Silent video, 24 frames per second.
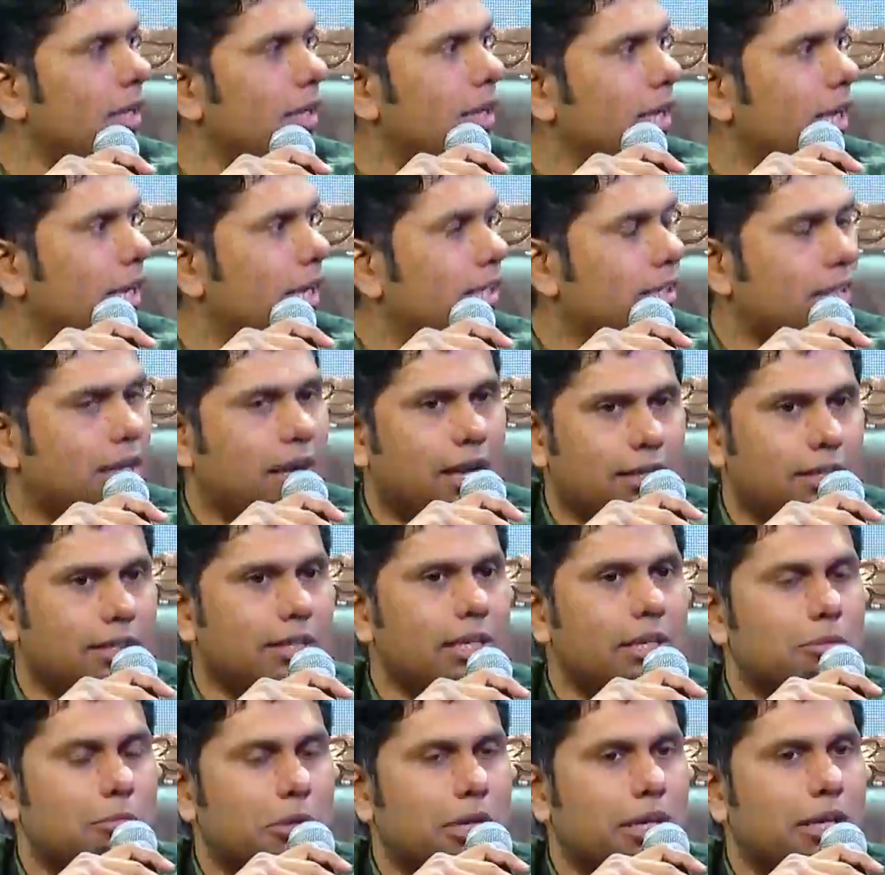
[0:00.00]
It can't
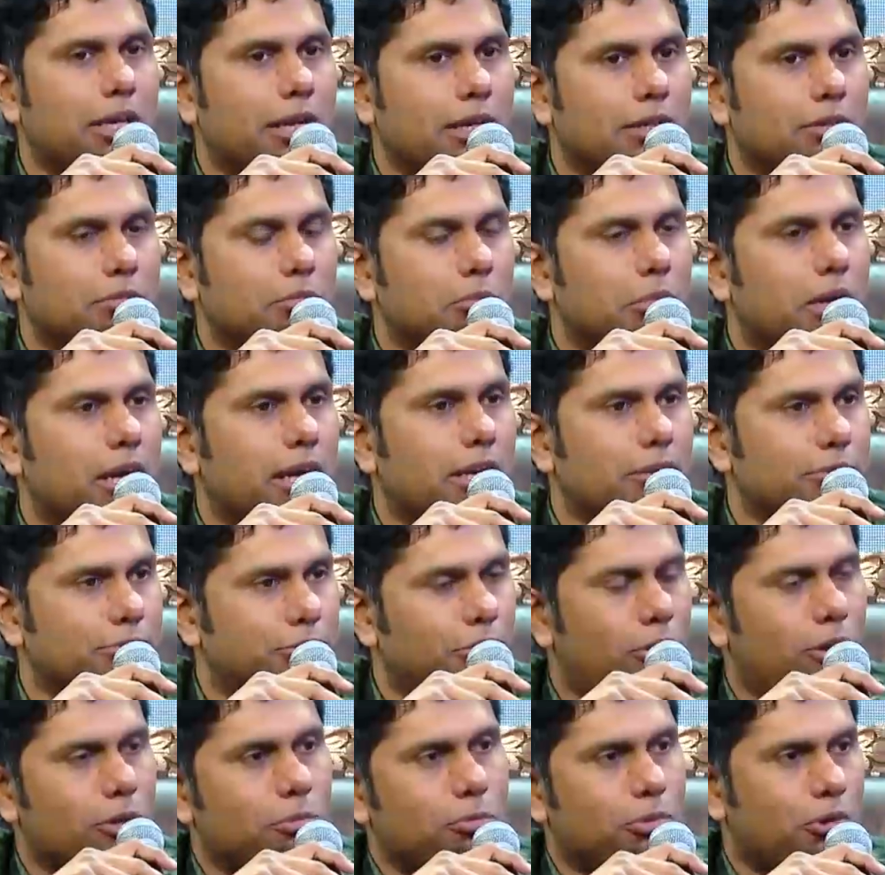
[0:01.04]
really be done by
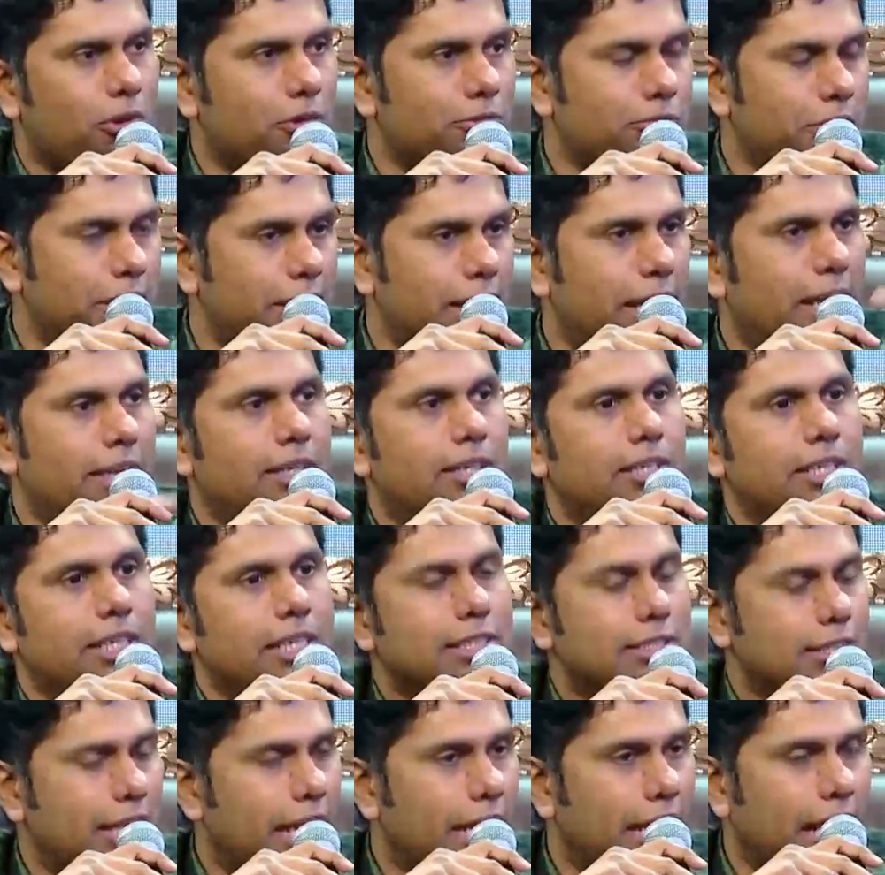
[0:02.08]
for-profit
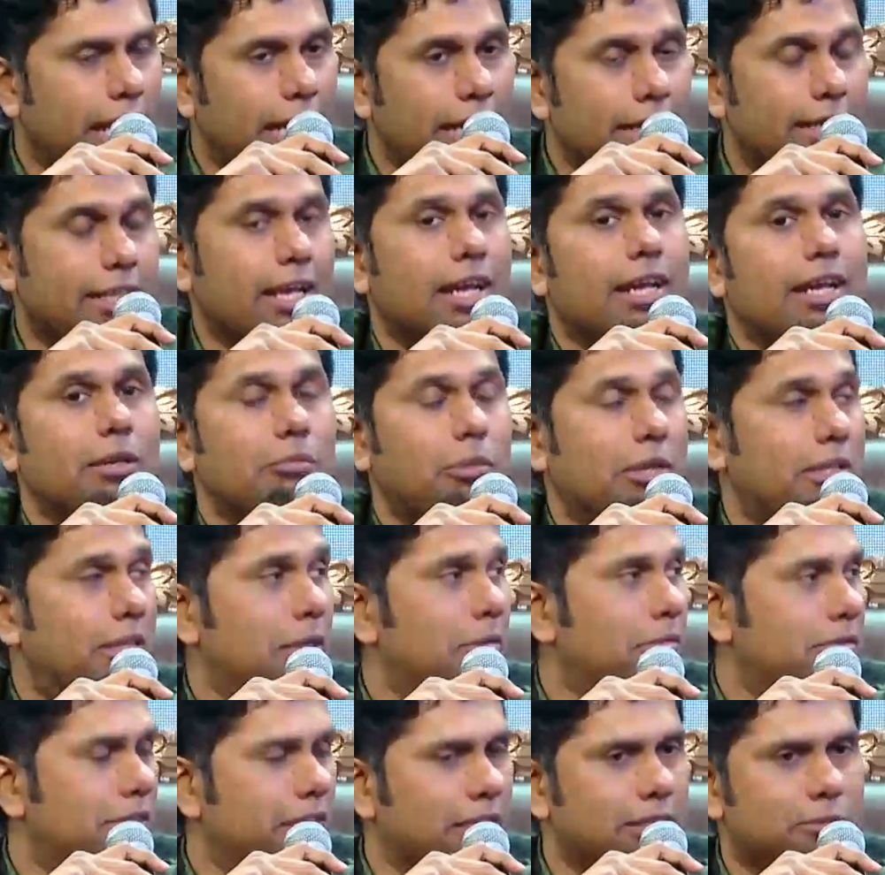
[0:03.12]
entities entirely by
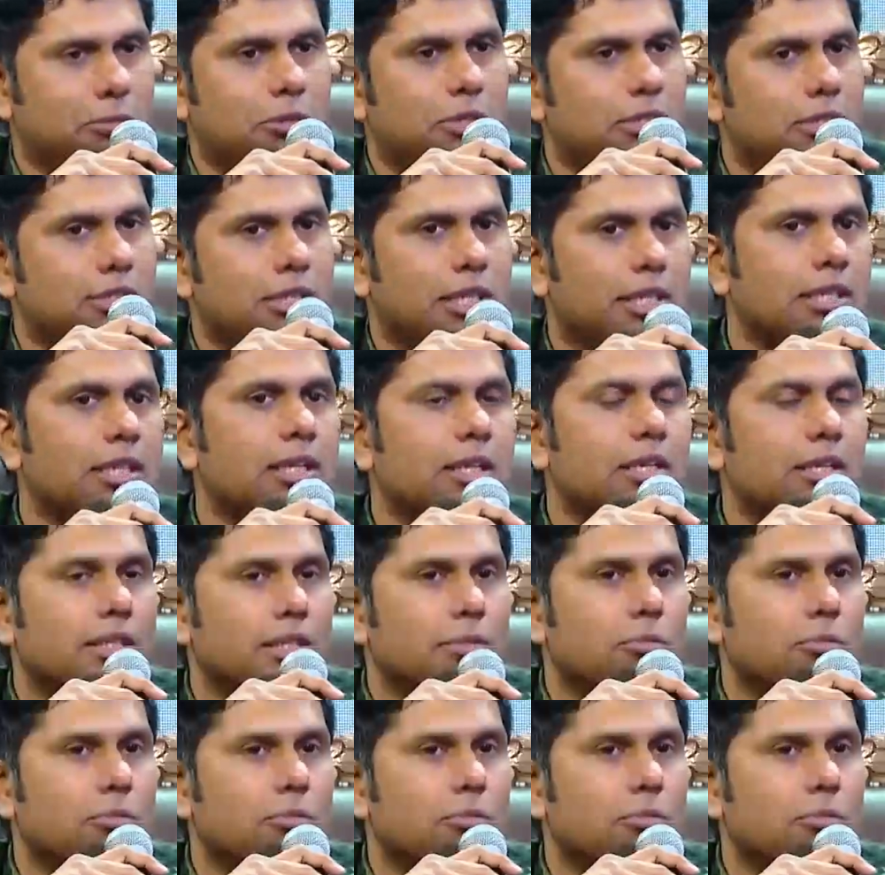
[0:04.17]
themselves, because then the